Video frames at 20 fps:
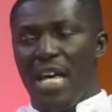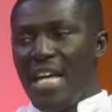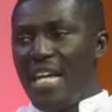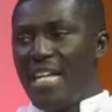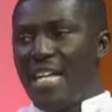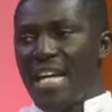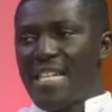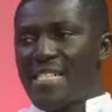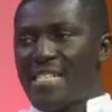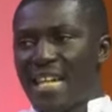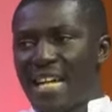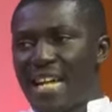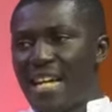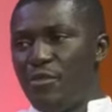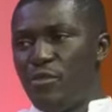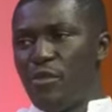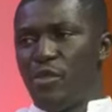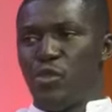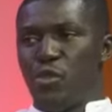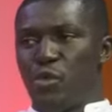in a
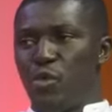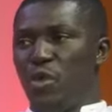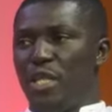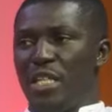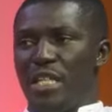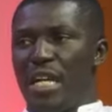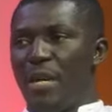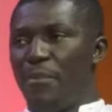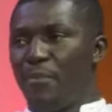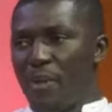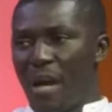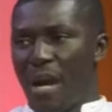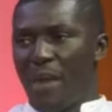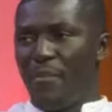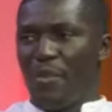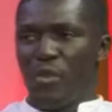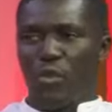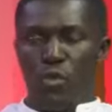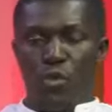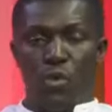secondary school, in a
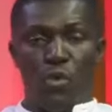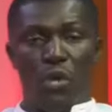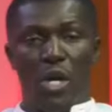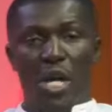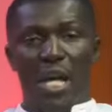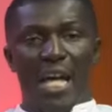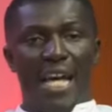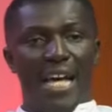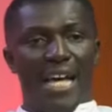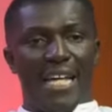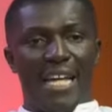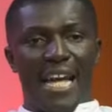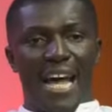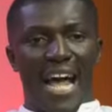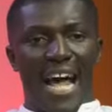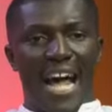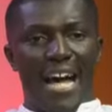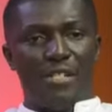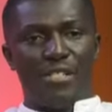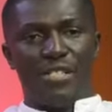primary school, in a
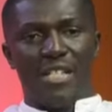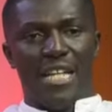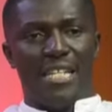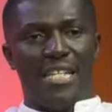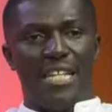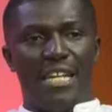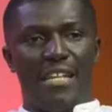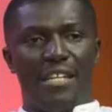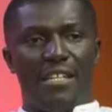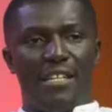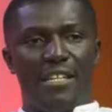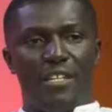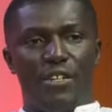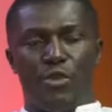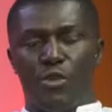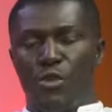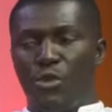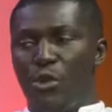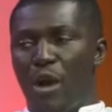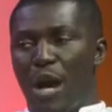house that he
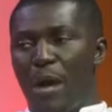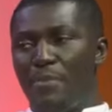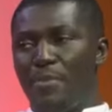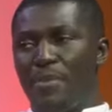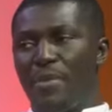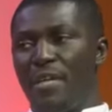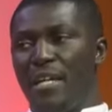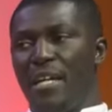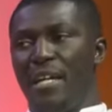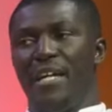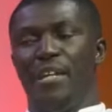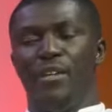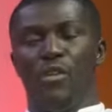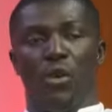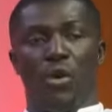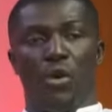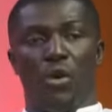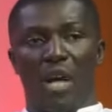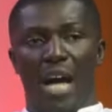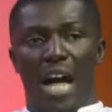grew up in
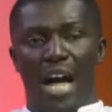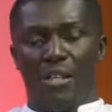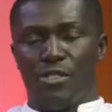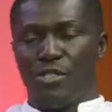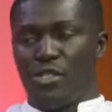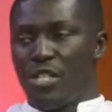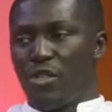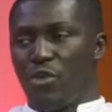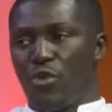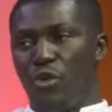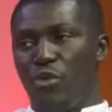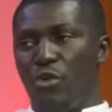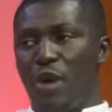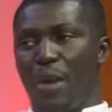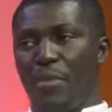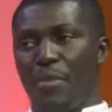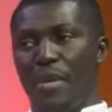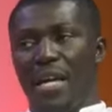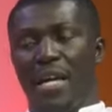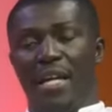or house she grew
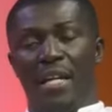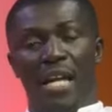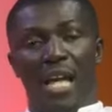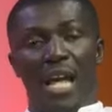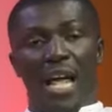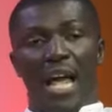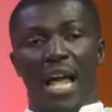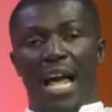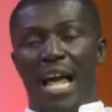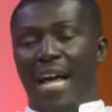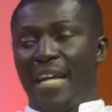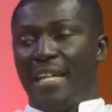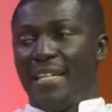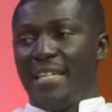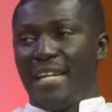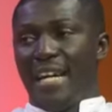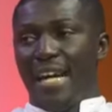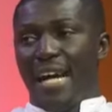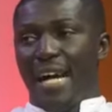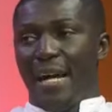up in,
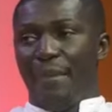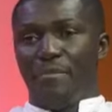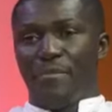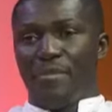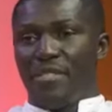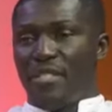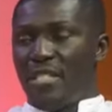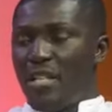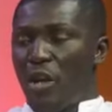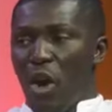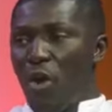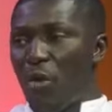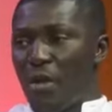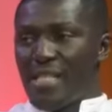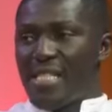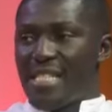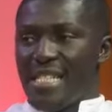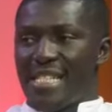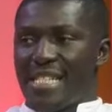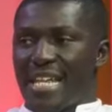and she
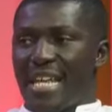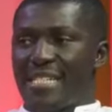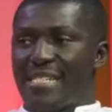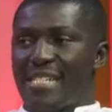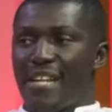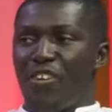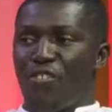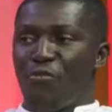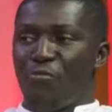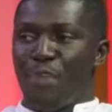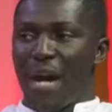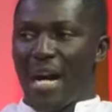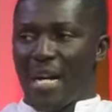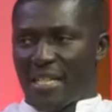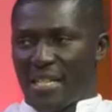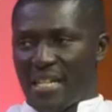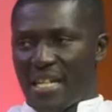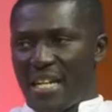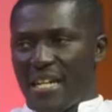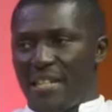always sees herself
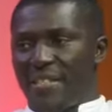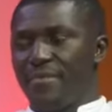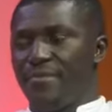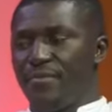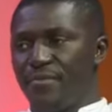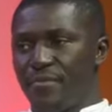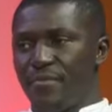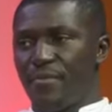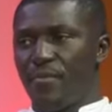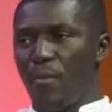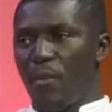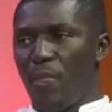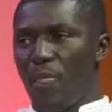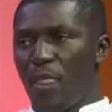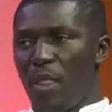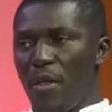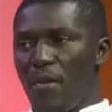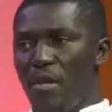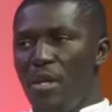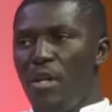back there. Yeah.
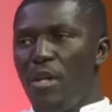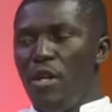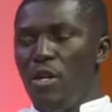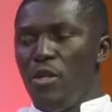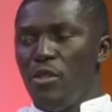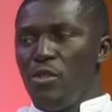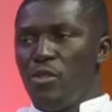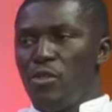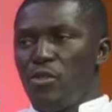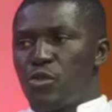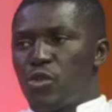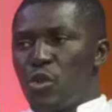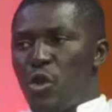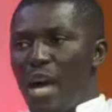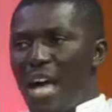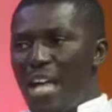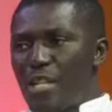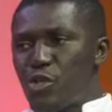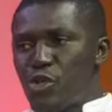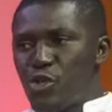
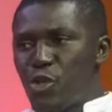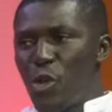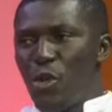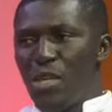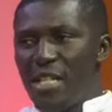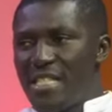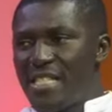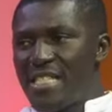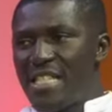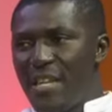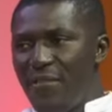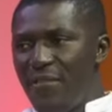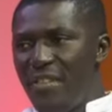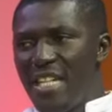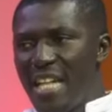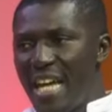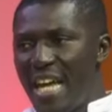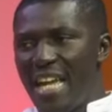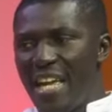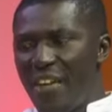So her soul is
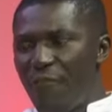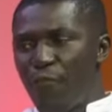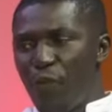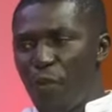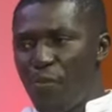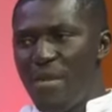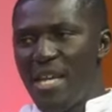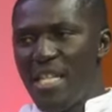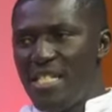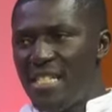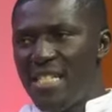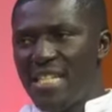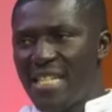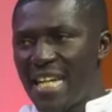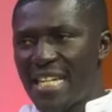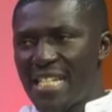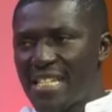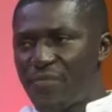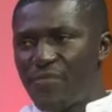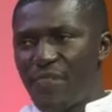giving her information
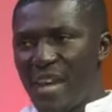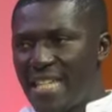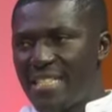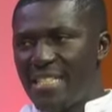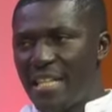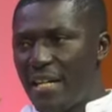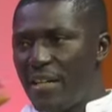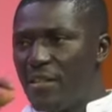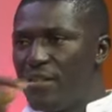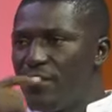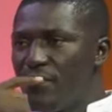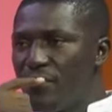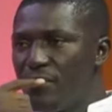that is vital.